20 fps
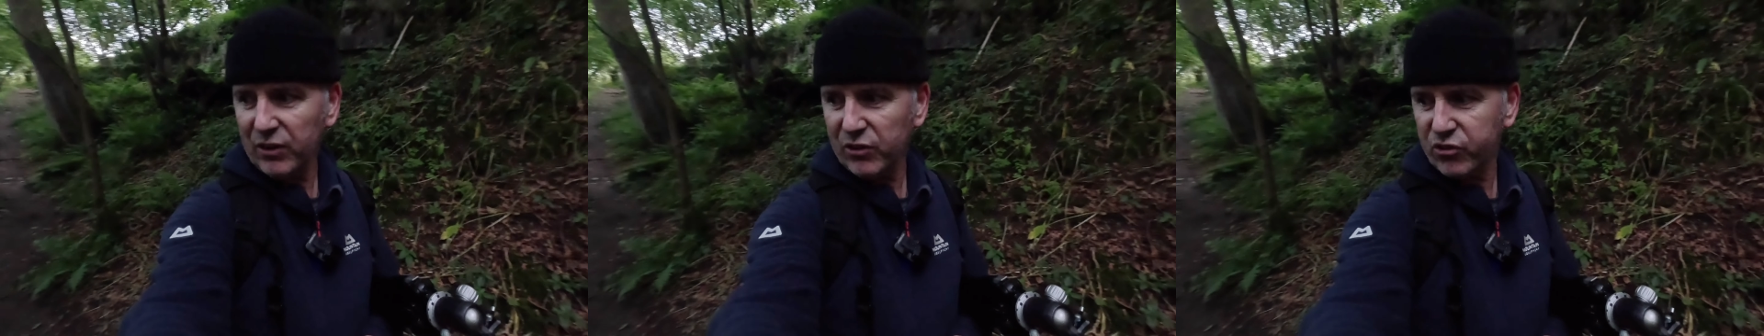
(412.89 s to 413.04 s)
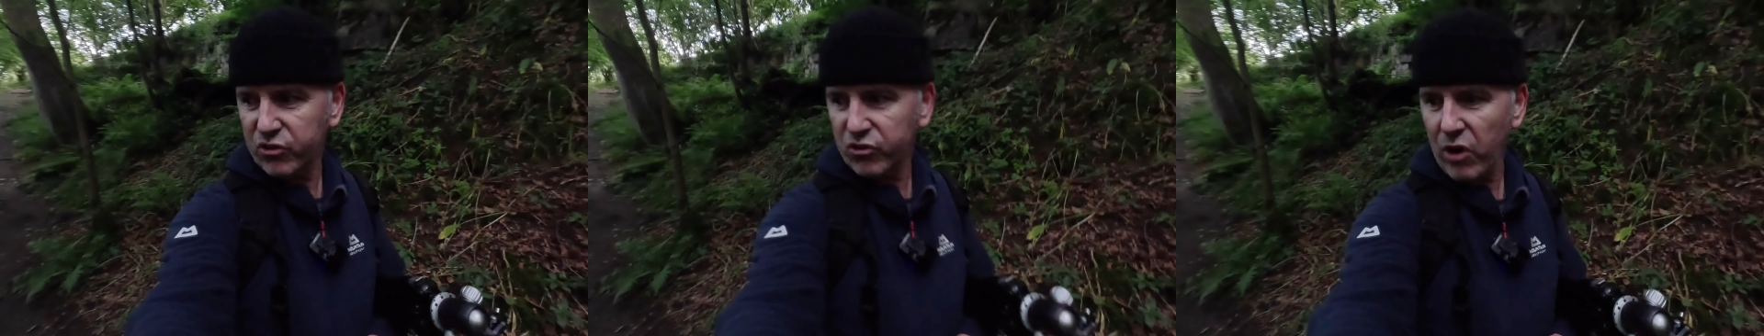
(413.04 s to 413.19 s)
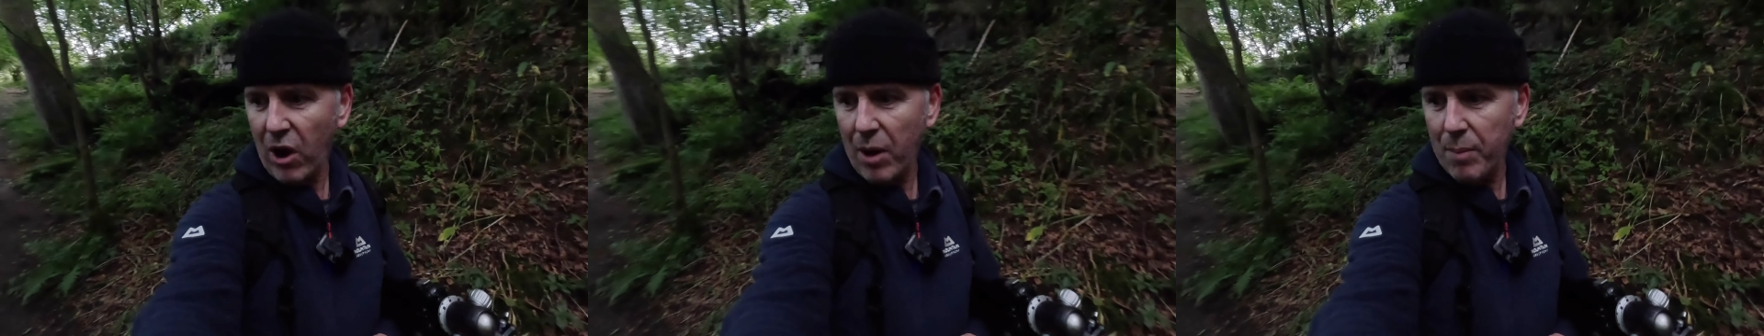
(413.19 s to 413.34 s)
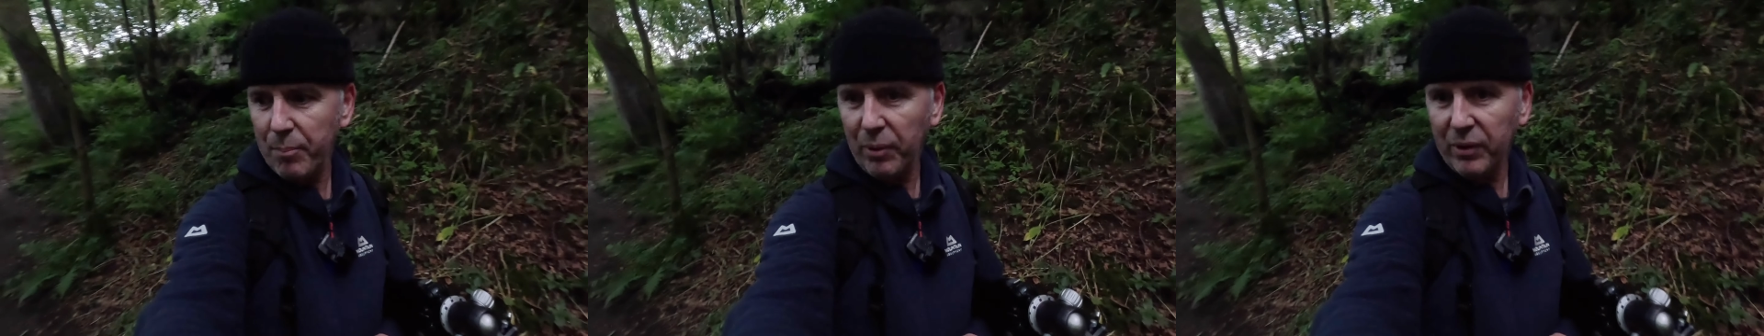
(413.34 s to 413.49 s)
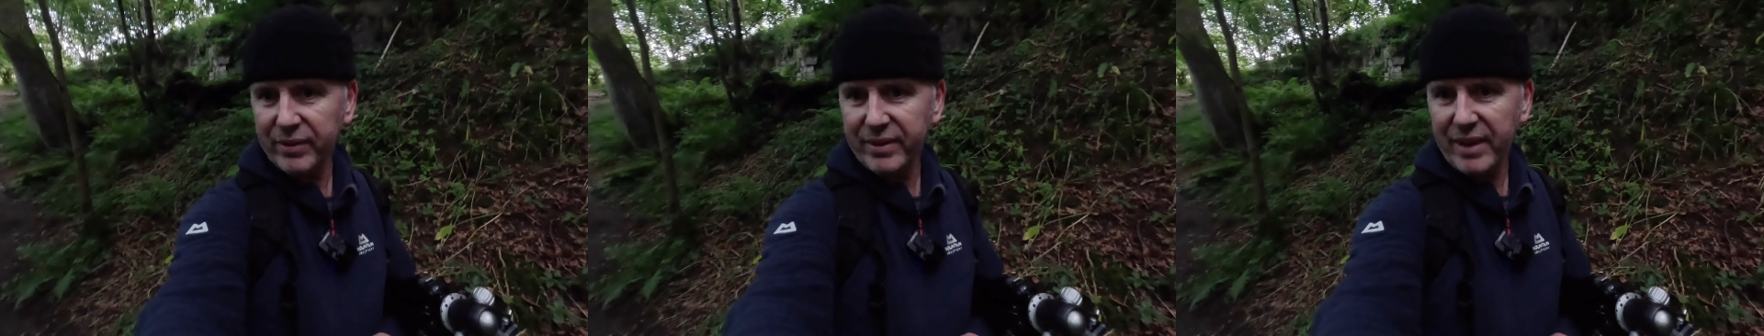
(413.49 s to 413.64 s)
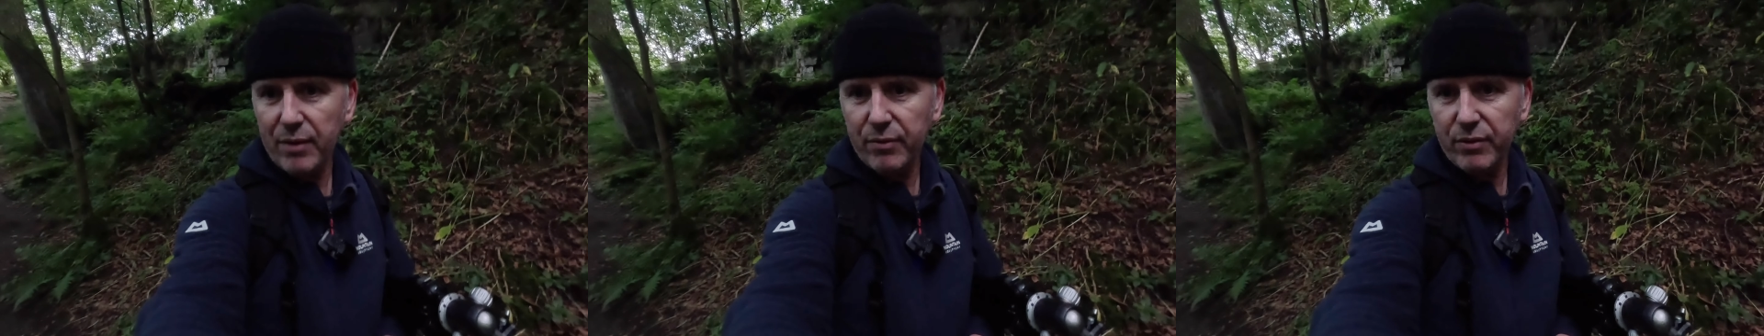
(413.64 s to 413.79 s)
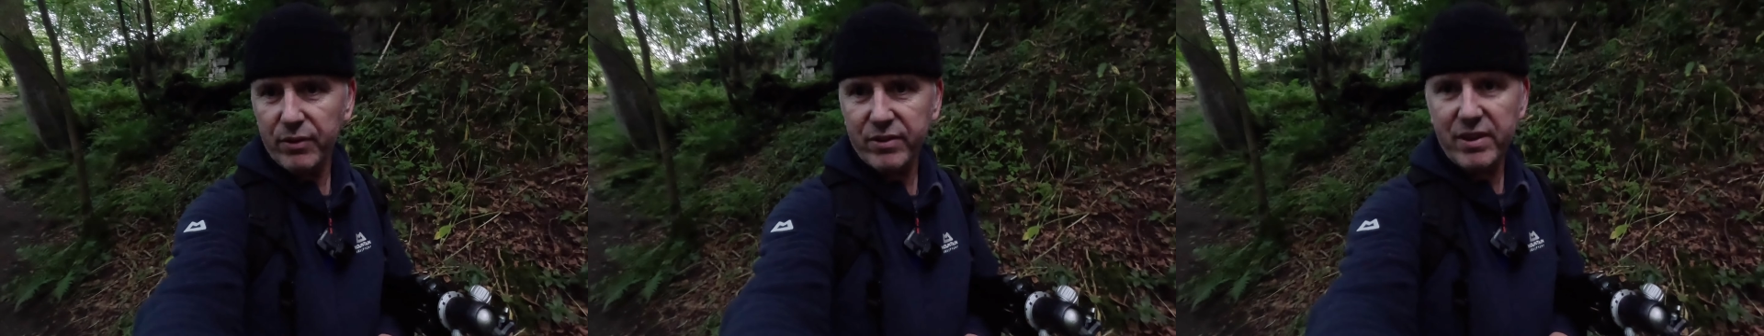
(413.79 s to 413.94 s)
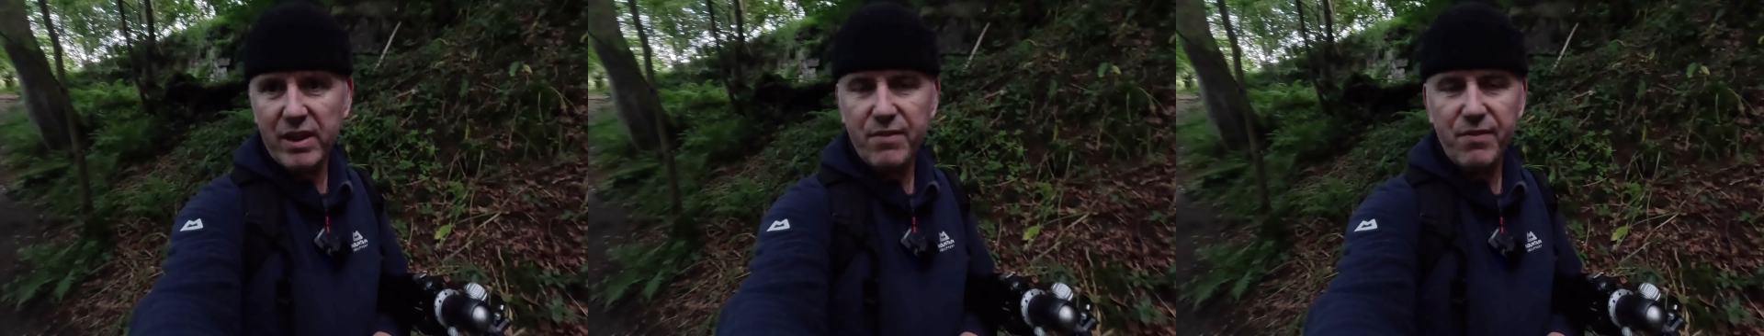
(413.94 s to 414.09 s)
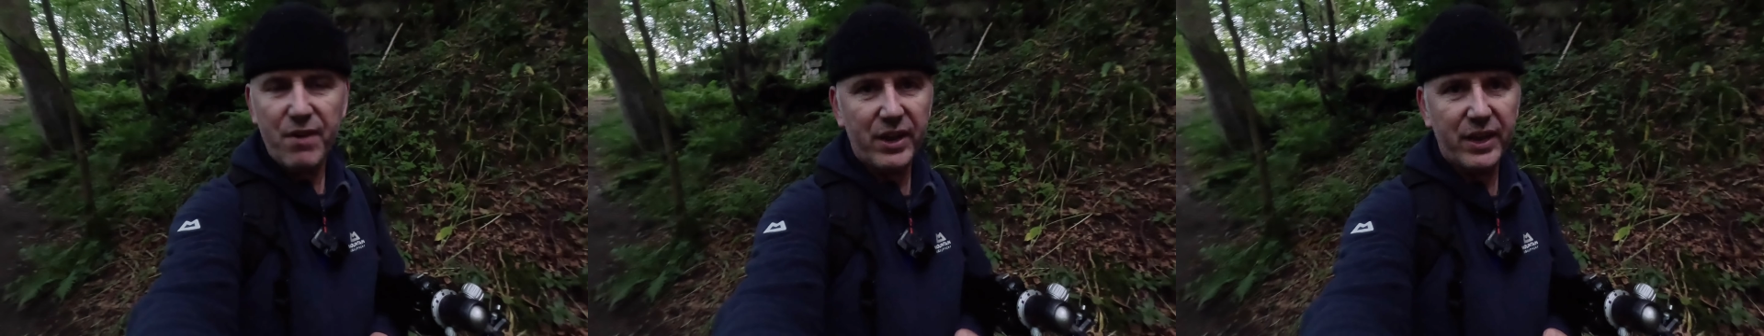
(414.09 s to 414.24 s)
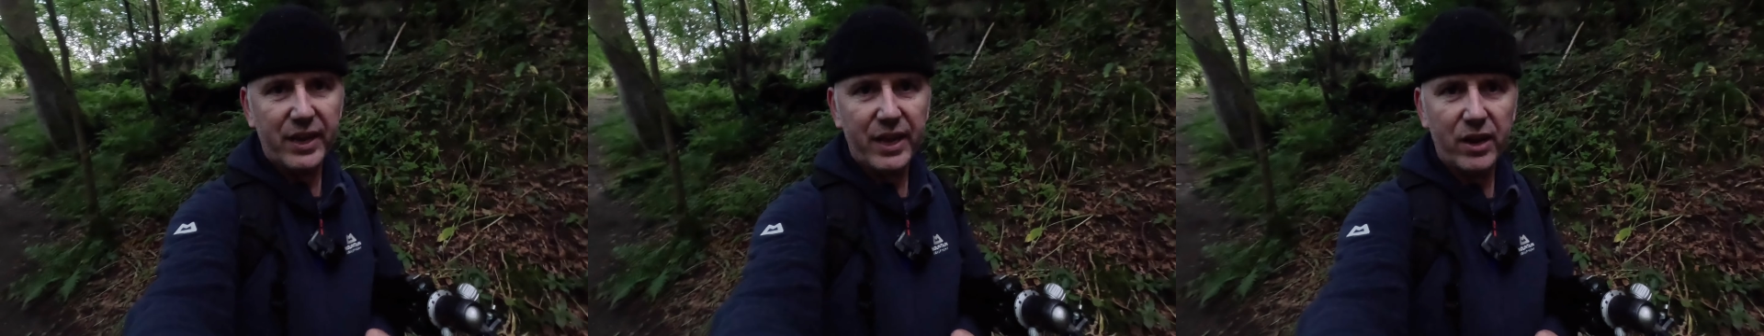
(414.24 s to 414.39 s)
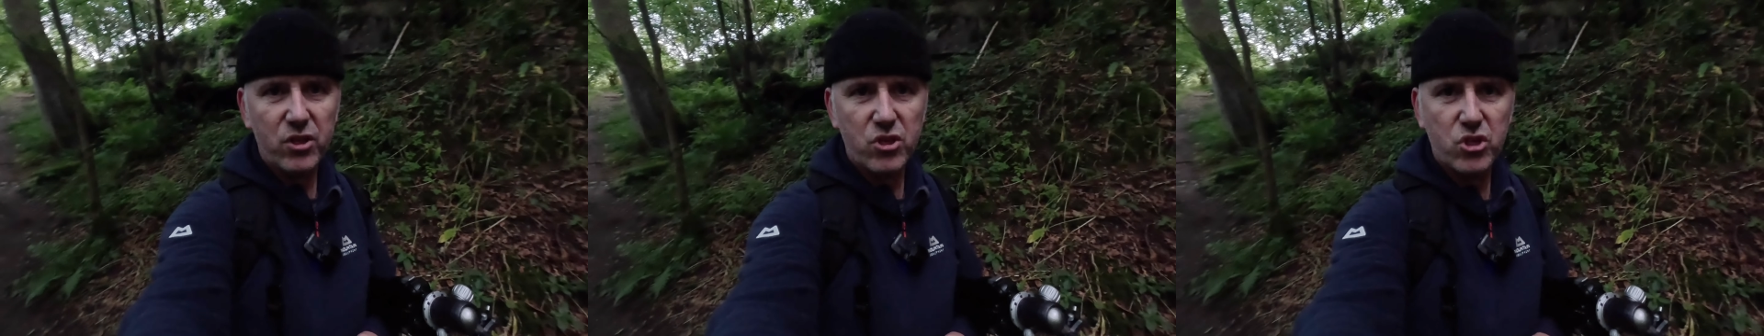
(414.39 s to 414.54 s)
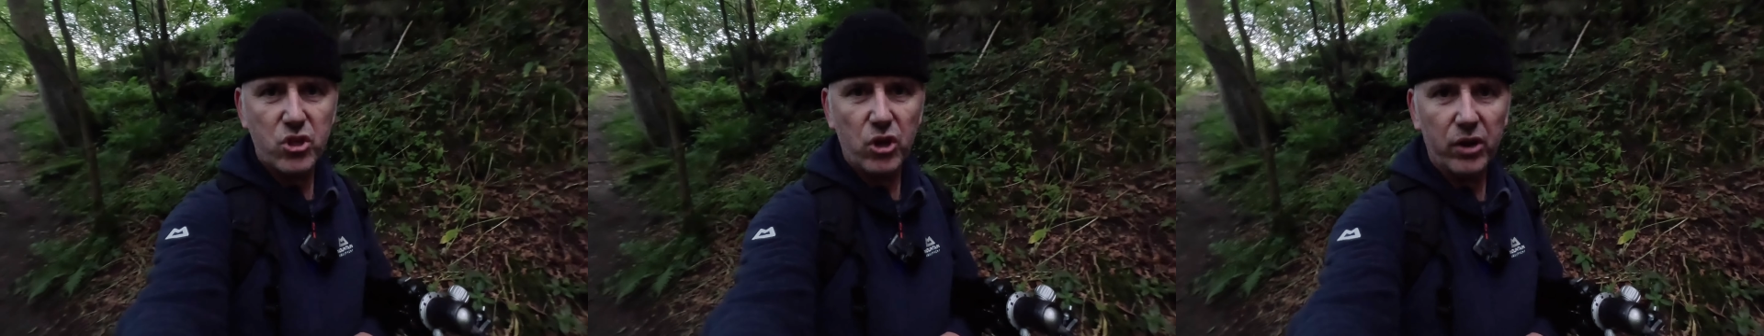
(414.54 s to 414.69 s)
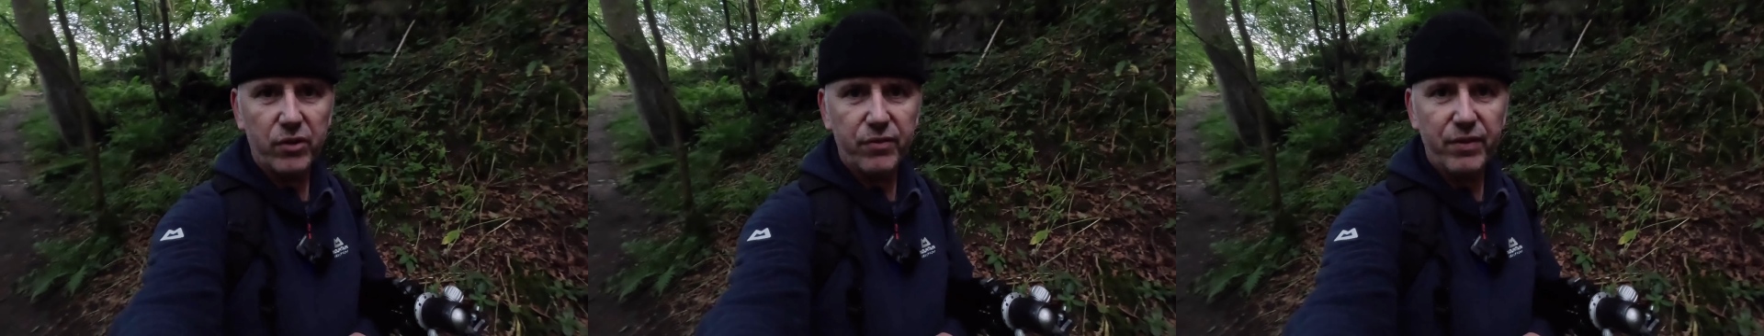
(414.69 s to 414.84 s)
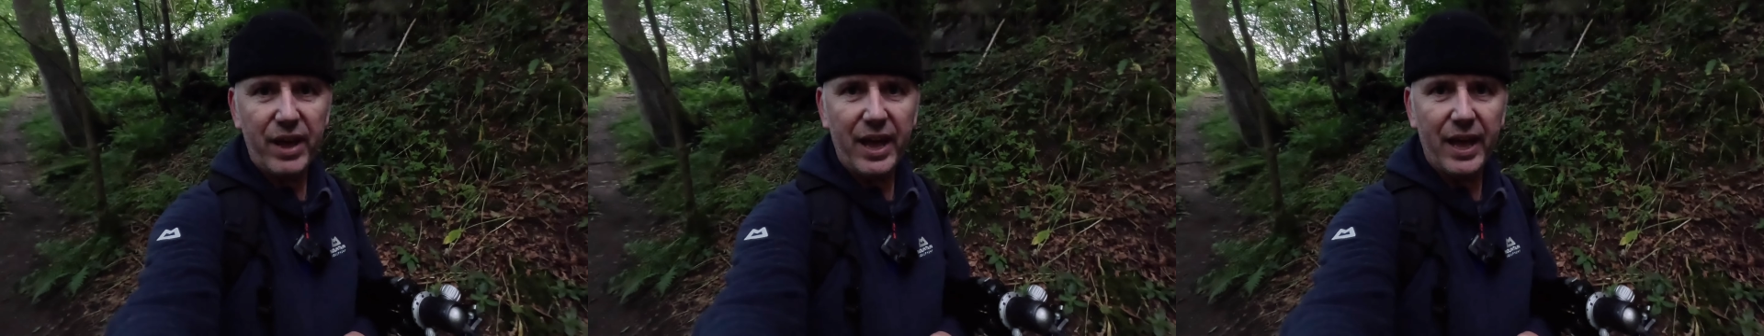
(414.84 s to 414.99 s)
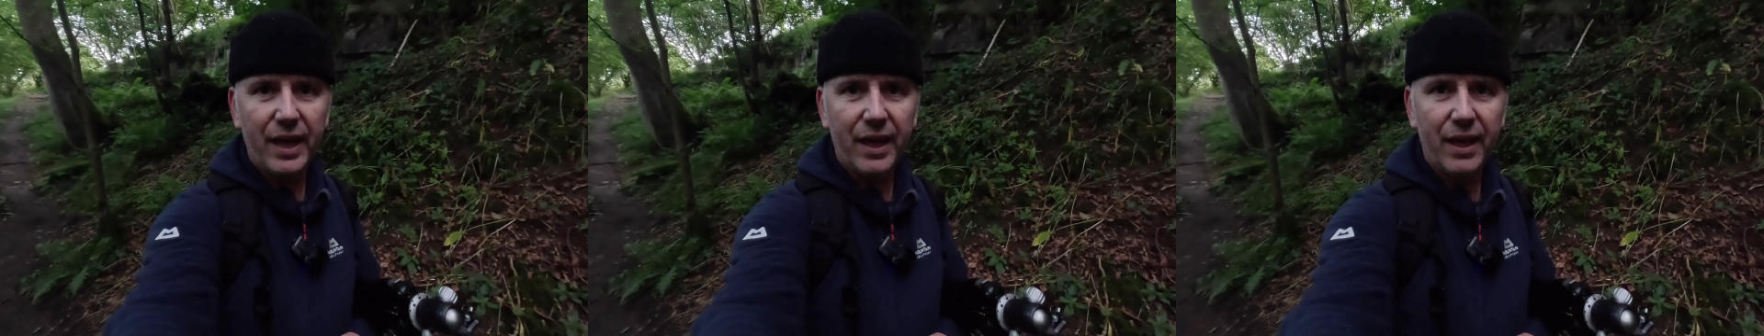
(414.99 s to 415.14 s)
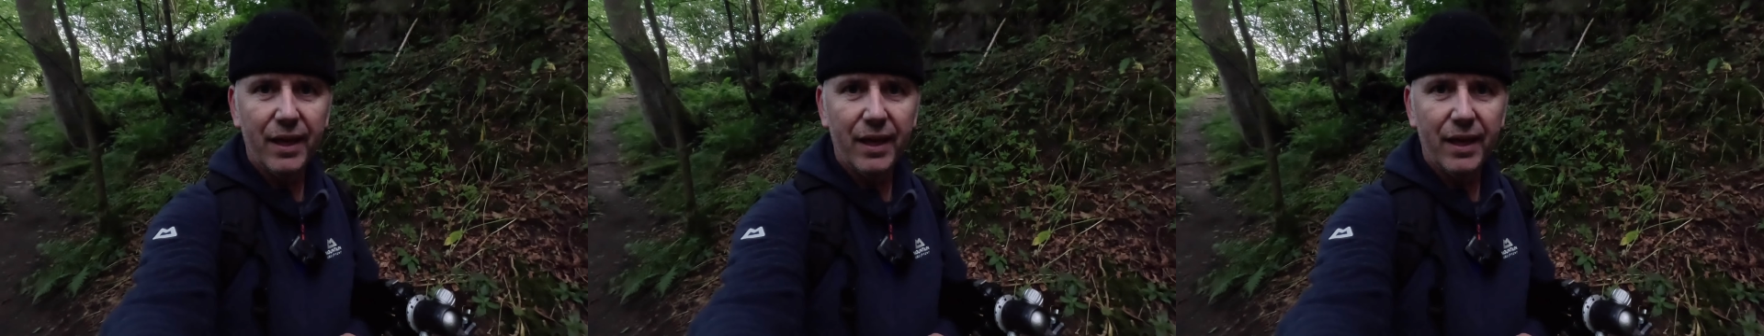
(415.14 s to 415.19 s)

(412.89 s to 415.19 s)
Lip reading: scramble down to see if I can get a shot of it.